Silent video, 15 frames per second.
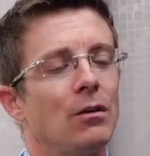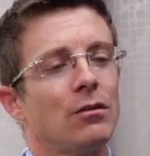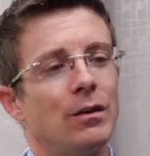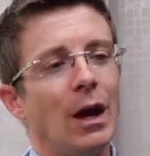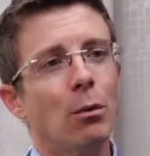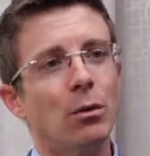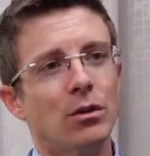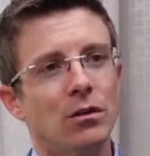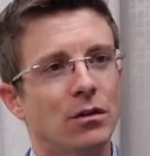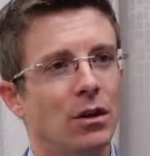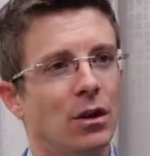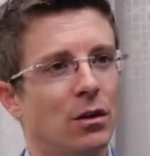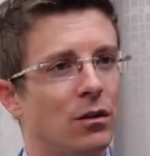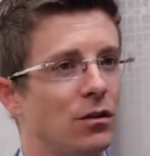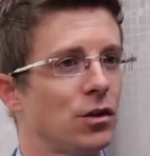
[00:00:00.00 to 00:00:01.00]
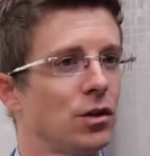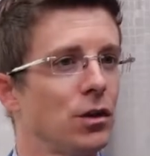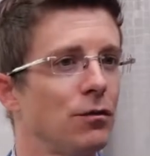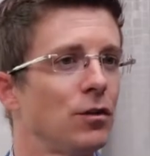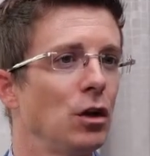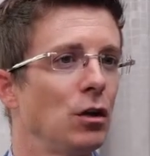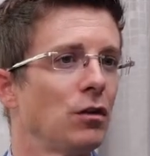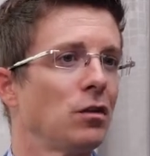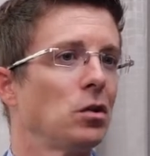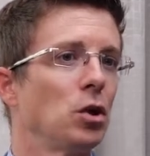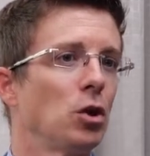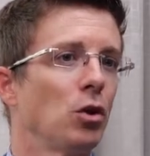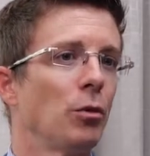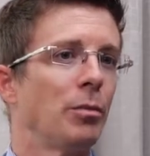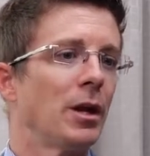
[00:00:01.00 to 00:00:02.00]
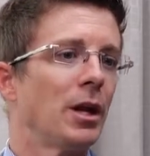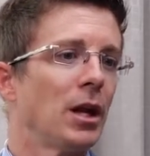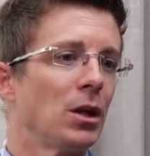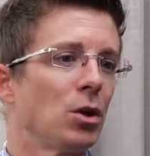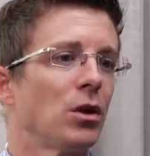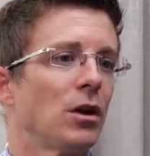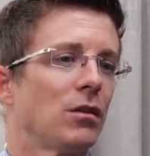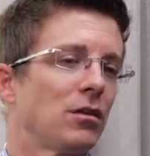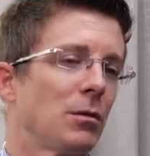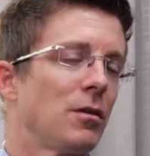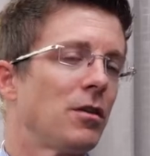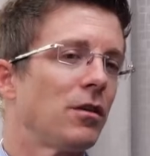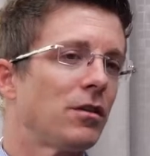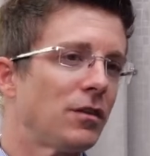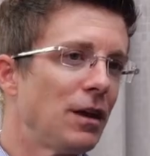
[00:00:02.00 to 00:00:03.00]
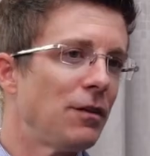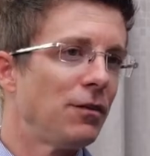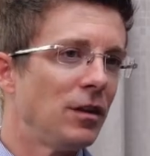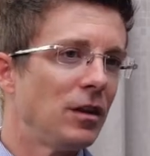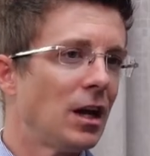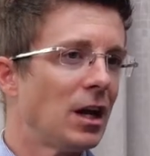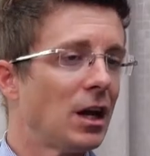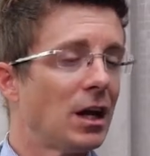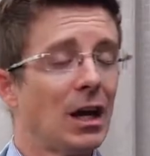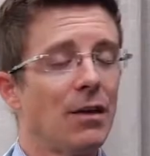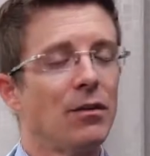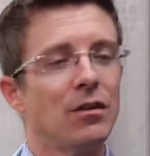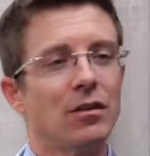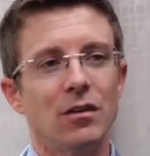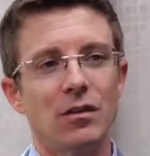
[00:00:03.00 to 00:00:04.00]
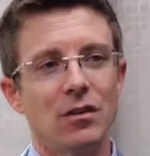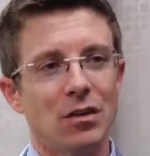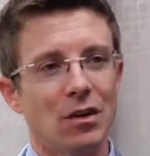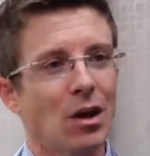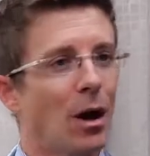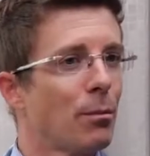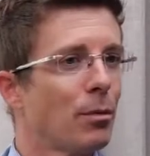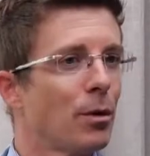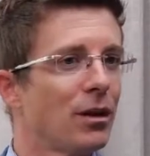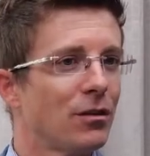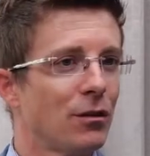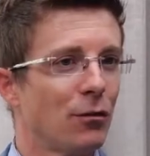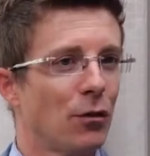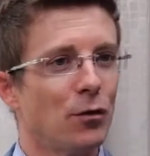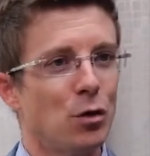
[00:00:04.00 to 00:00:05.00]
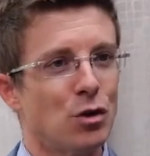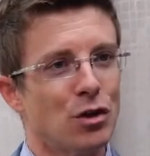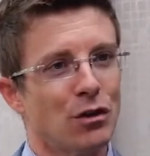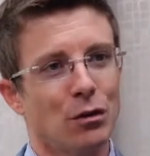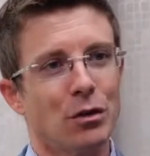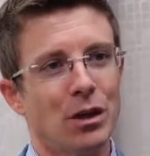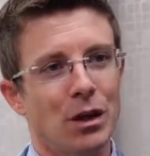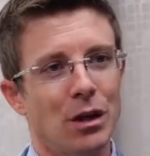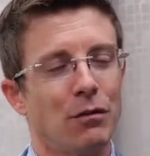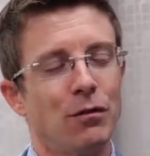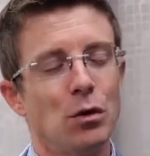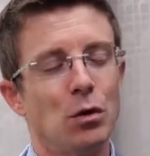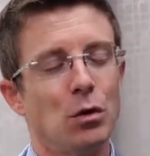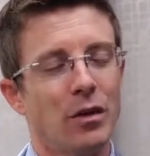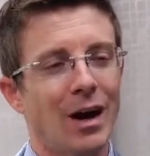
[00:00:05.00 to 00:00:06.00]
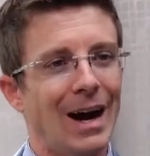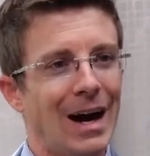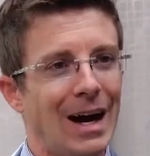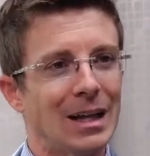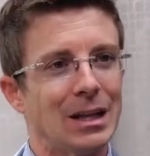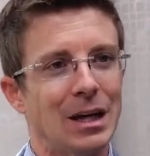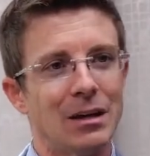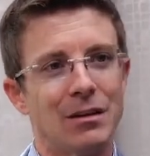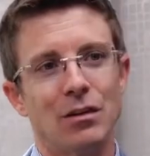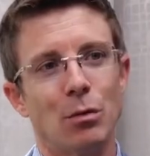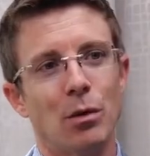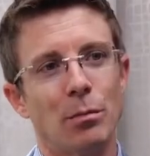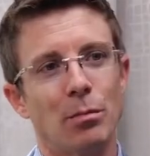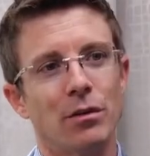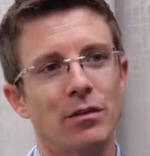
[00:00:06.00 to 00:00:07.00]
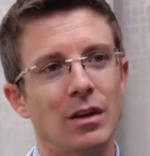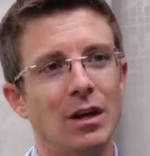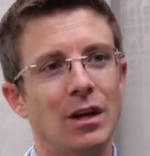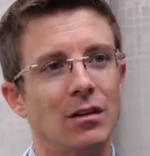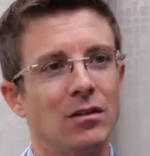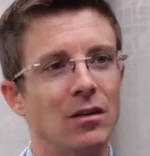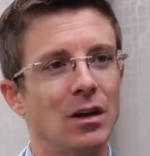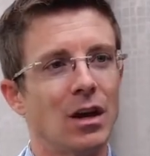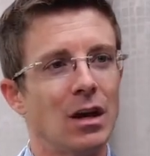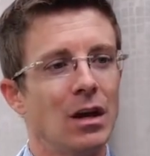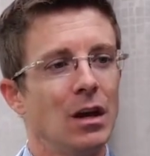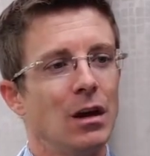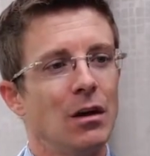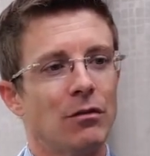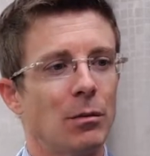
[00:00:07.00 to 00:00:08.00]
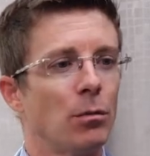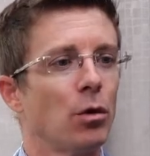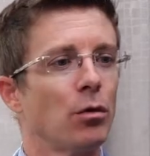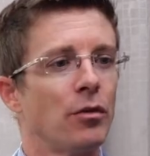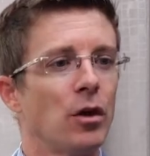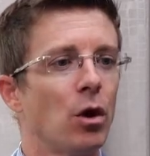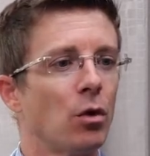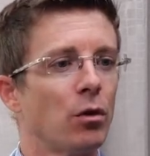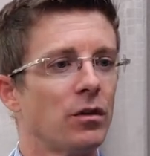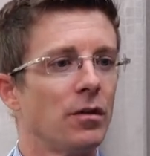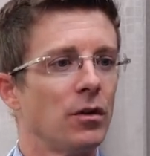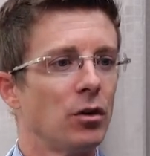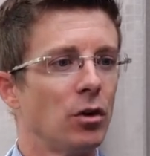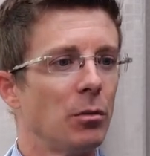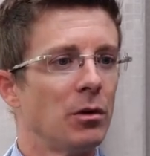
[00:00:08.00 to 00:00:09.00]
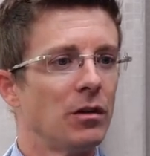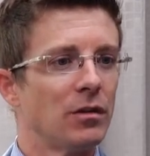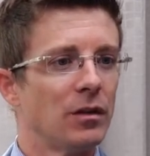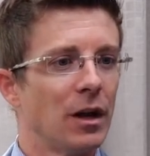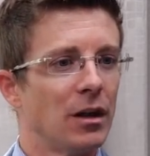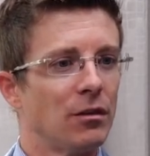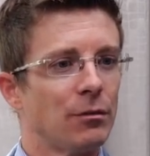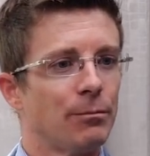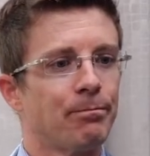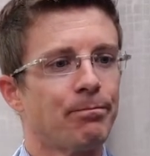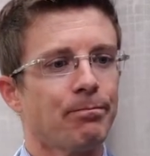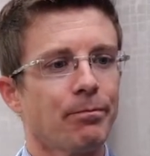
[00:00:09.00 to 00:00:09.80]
So now we're just going to shift gears a little bit and look at some of the safety data. Again, this isn't a comprehensive review, just looking at a few of the highlights that were presented today from both the OAKS and the DERBY studies.